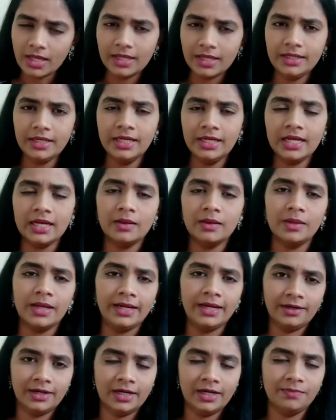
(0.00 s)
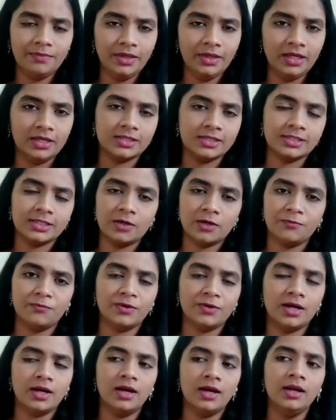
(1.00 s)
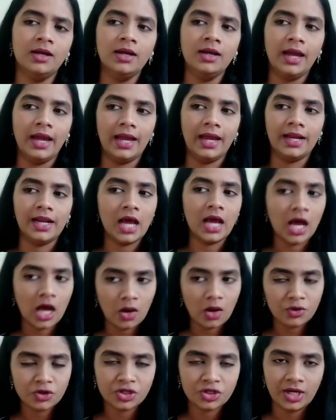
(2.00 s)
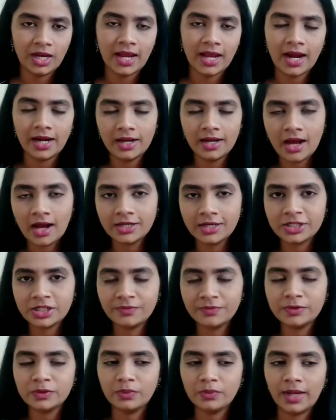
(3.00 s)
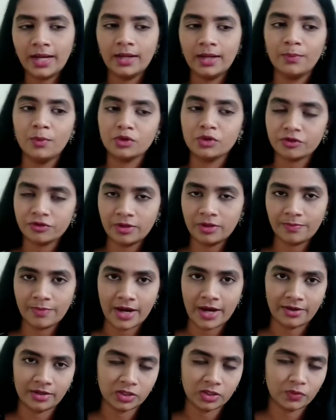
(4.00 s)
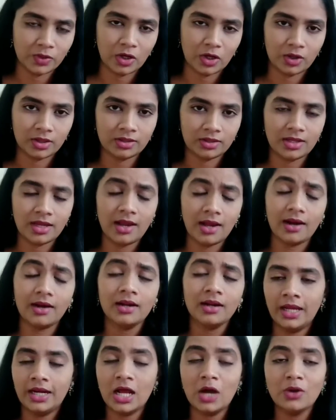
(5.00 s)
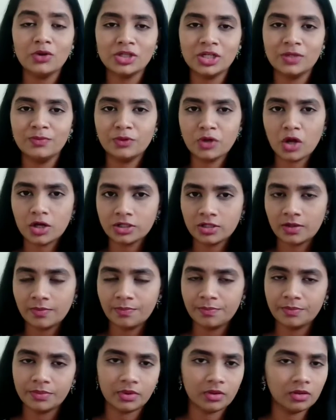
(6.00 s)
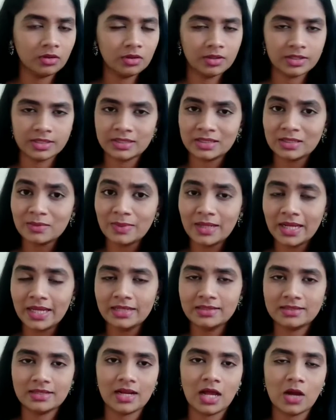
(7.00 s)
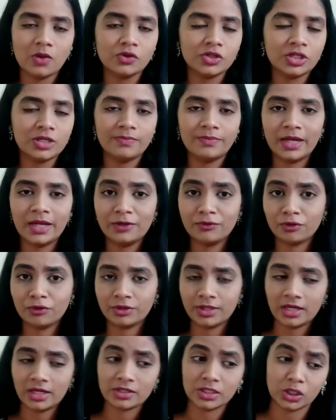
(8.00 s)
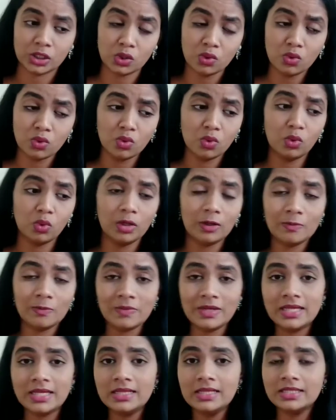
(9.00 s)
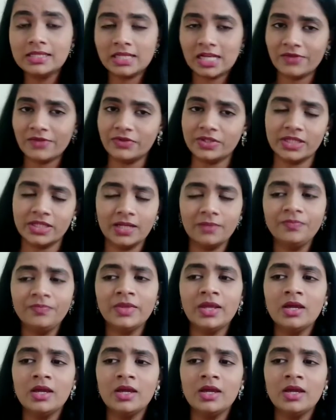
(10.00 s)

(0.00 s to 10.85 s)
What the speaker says: Nina ended up being a surfer and how she had hardships when both of their parents were not there, how she brought up her siblings and how she paid for their school bills and everything.